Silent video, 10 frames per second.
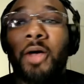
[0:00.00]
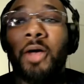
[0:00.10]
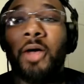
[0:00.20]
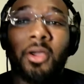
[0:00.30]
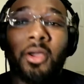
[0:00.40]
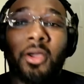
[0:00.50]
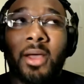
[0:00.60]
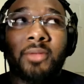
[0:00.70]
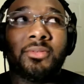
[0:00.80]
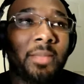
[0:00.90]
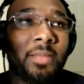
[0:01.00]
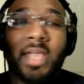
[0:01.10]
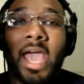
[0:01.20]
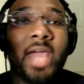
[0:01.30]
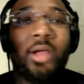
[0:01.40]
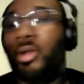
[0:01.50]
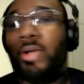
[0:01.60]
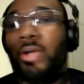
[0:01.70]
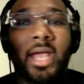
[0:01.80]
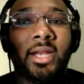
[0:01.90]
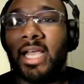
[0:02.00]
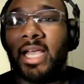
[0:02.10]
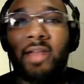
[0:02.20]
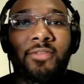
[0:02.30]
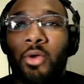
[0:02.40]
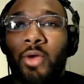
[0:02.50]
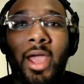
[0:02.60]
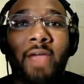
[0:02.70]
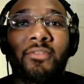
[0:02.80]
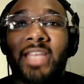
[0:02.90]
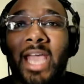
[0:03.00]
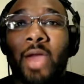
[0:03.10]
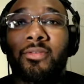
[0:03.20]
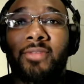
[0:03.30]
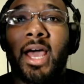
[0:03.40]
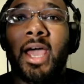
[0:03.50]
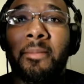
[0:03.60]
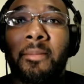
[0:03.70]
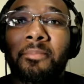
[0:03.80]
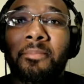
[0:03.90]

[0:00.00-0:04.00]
I'll be talking about something I don't know yet because I kind of figured out everything out on the fly.